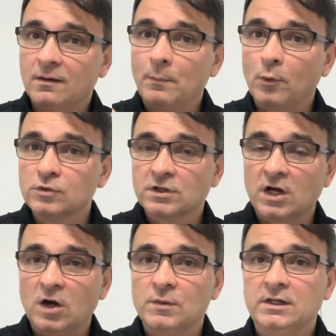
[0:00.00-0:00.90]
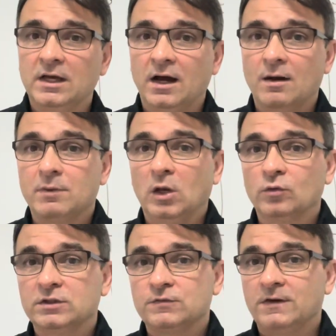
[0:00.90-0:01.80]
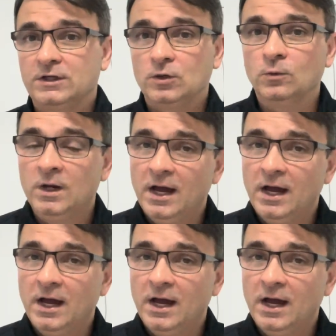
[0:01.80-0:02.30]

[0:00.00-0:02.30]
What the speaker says: post a comment below this video,